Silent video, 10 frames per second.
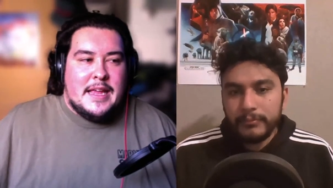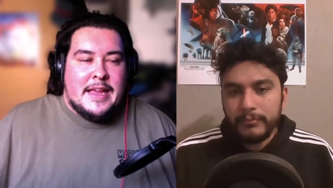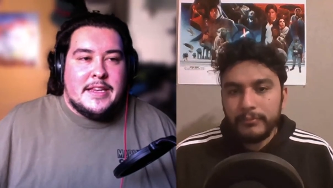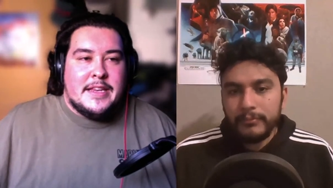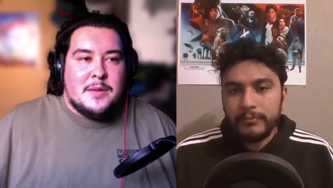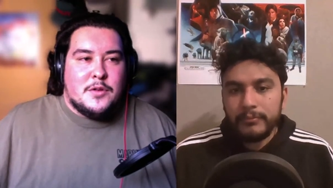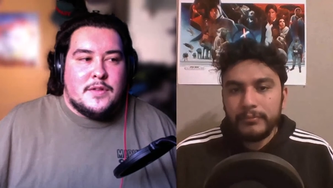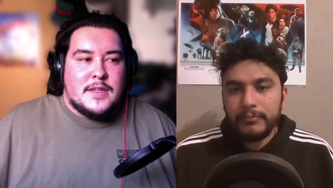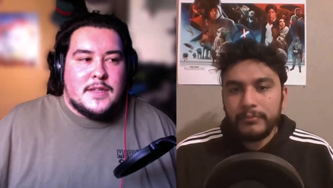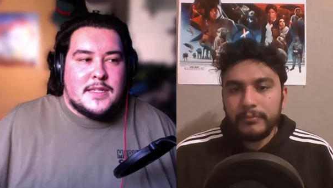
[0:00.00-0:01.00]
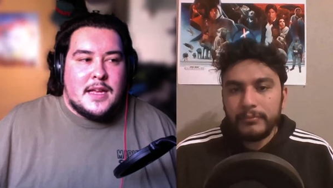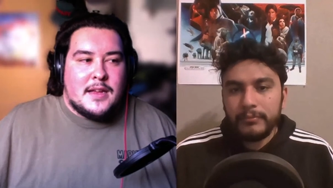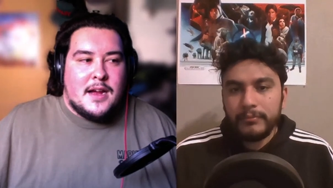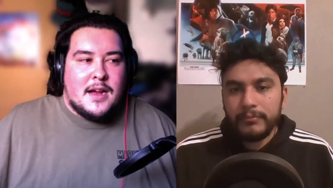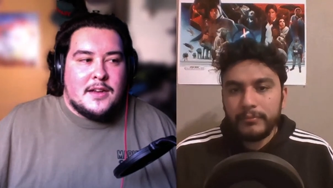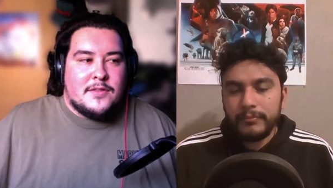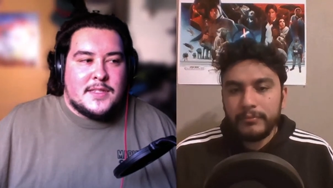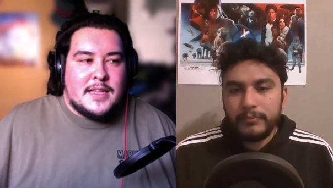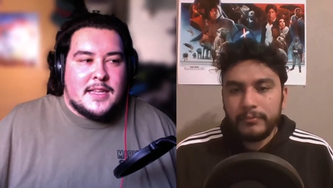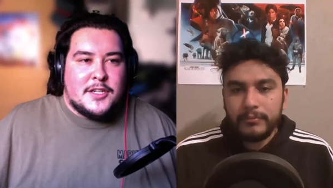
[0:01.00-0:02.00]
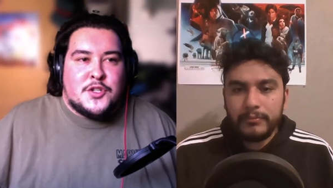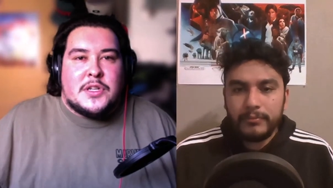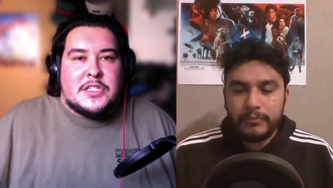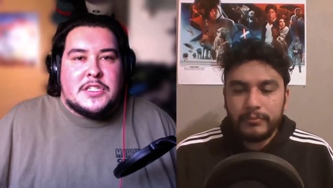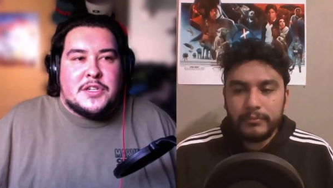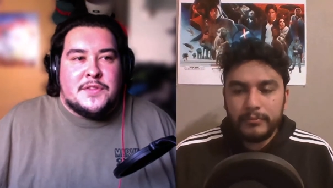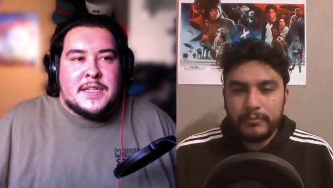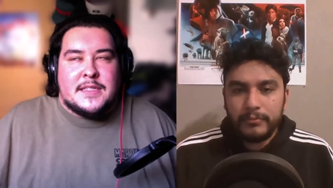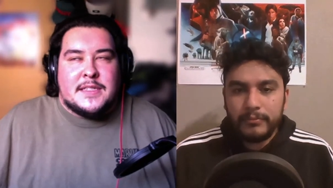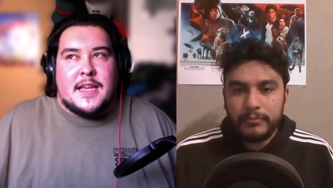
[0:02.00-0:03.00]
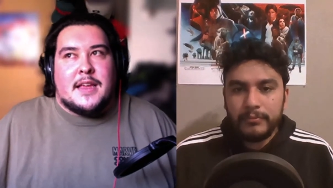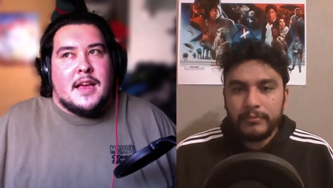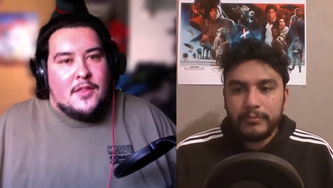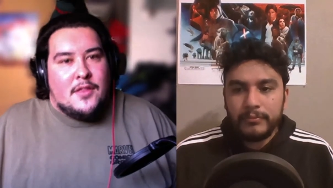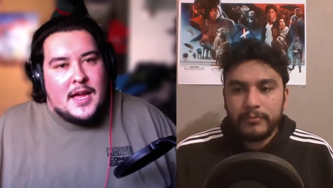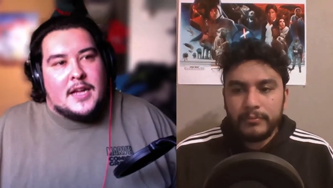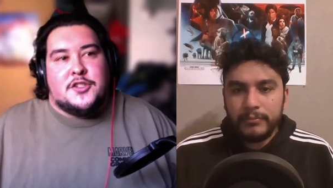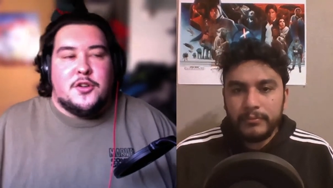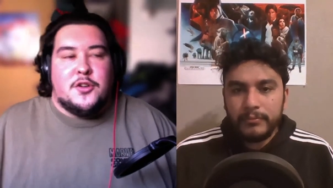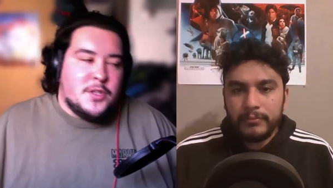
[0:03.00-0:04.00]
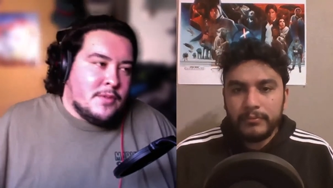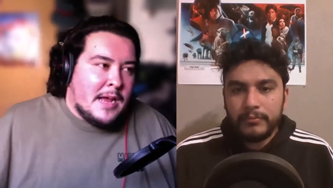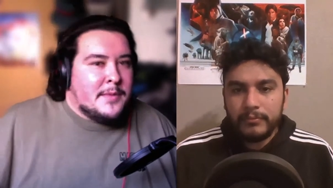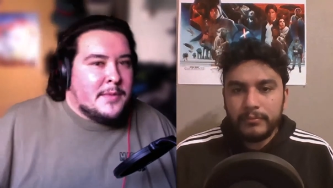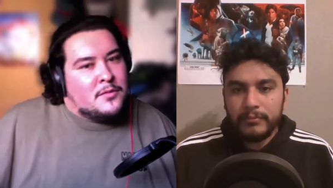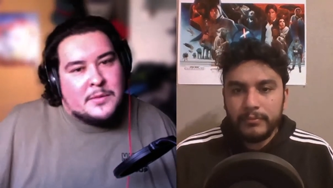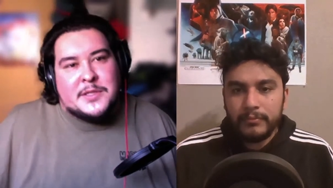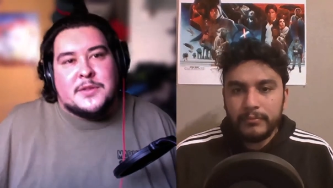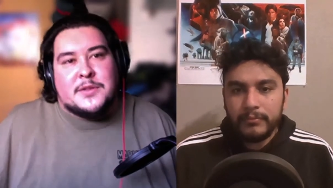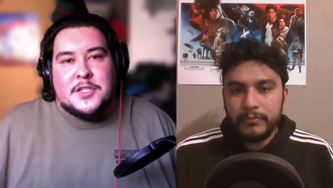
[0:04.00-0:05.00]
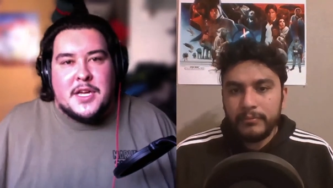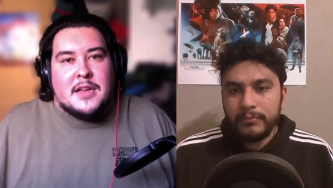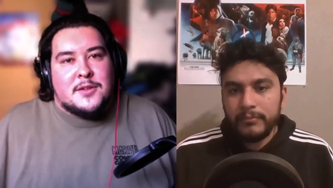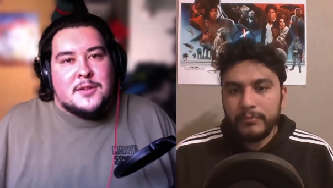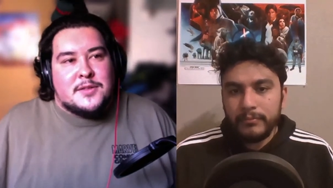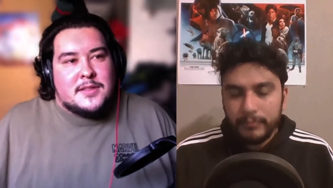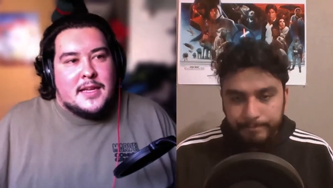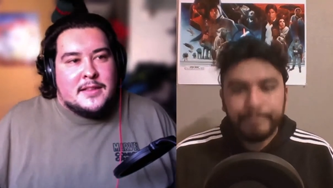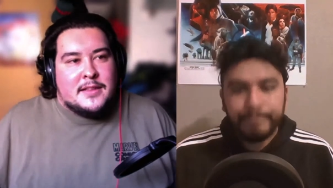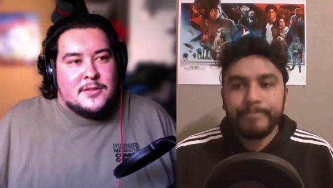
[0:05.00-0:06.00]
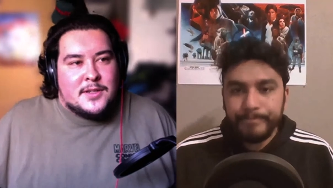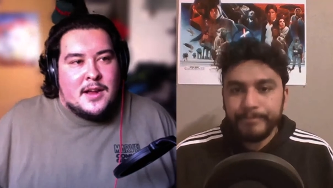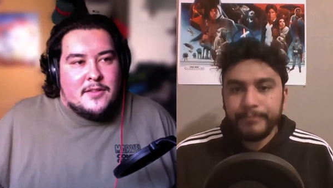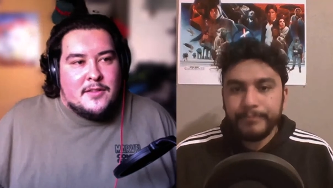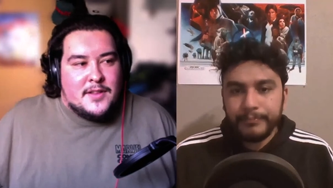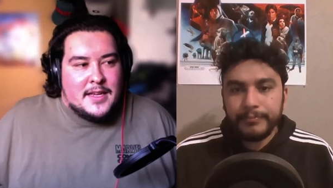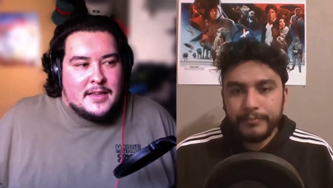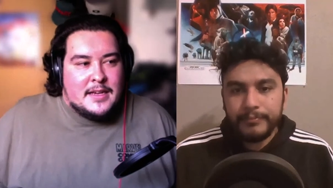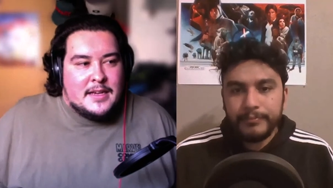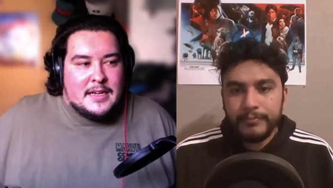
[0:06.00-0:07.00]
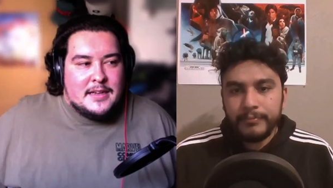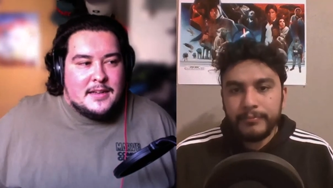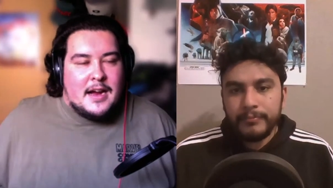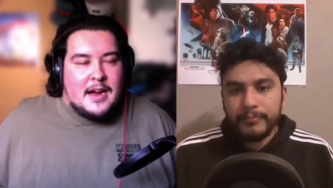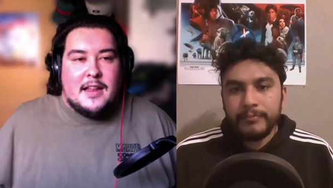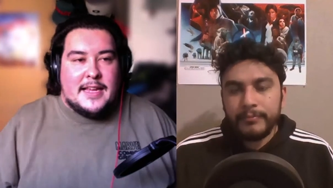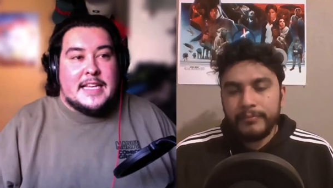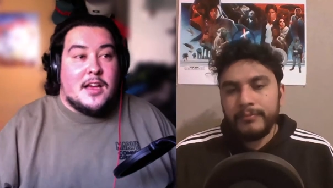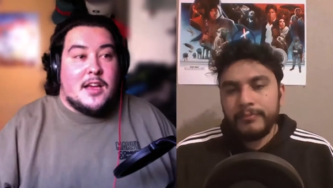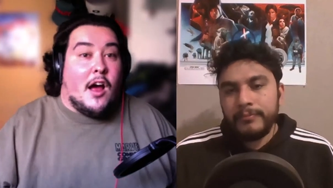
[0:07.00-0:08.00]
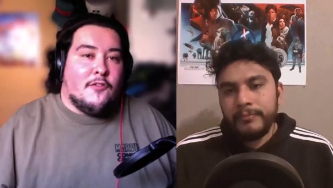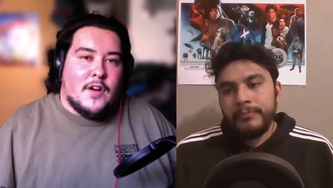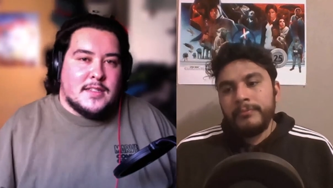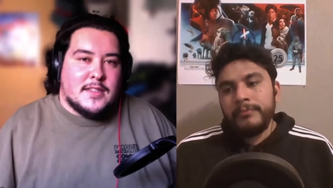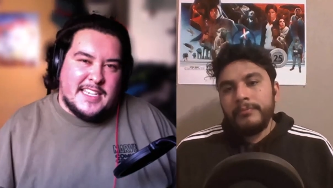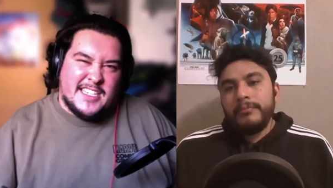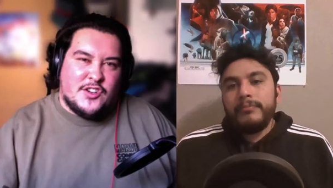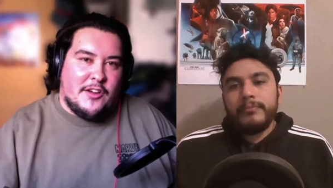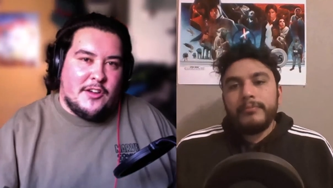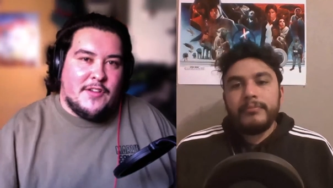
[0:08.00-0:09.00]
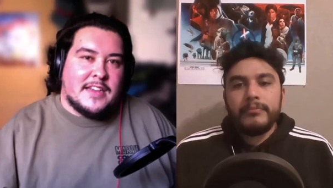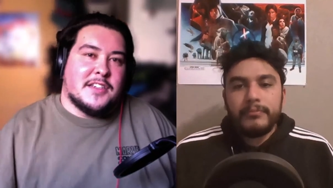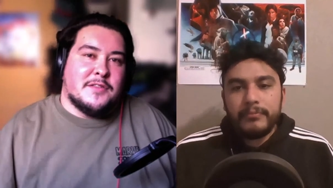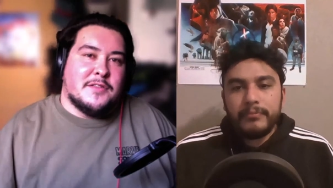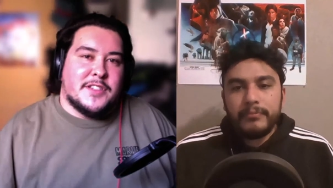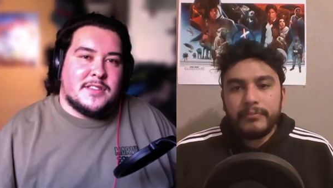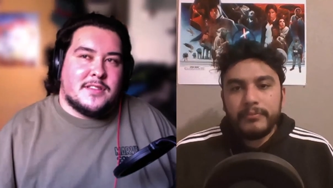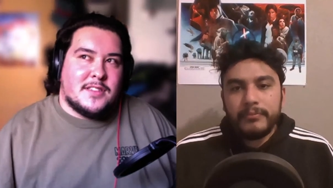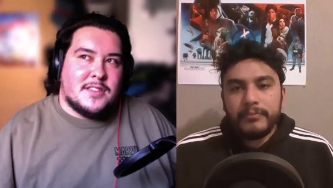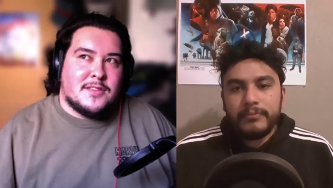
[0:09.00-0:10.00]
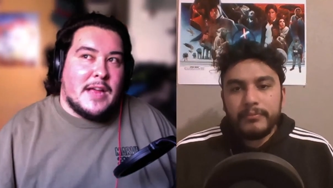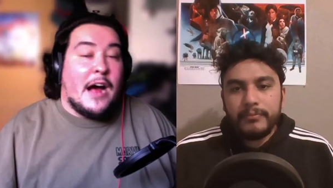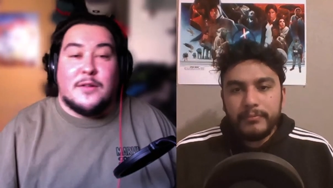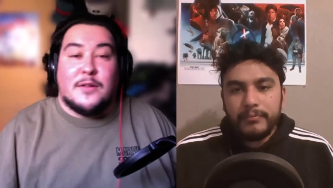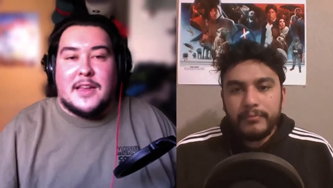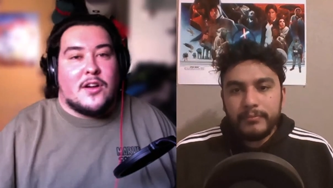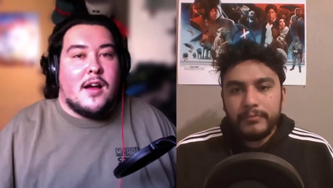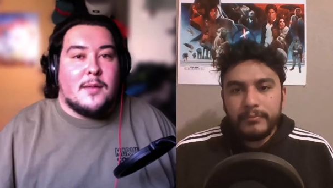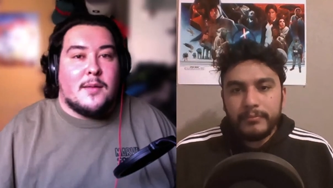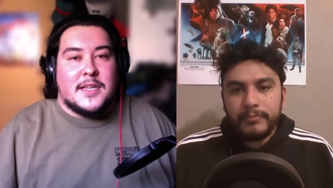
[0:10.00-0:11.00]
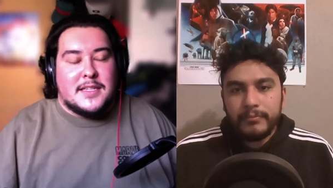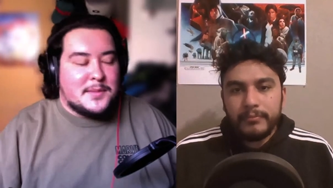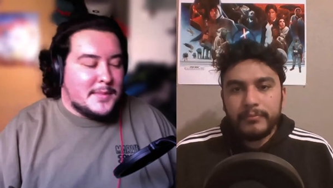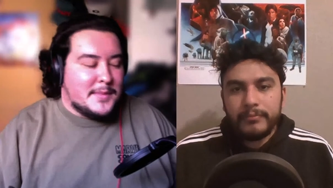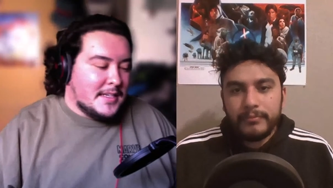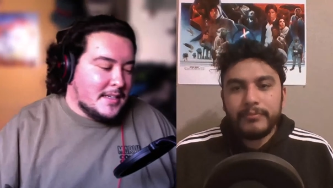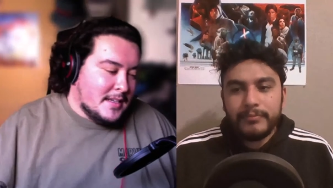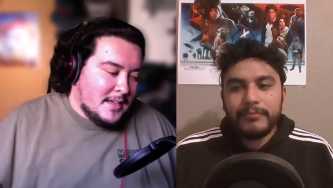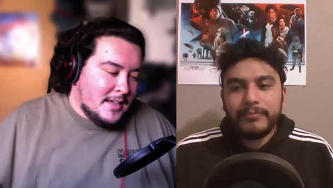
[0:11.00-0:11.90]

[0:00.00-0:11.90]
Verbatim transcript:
Speaker 1: indie movies that kind of was like the trilogy of his, like that, Jojo Rabbit, What We Do in the Shadows. Like there was a kind of like his Hot Fuzz, like his trifecta of just out there comedies. But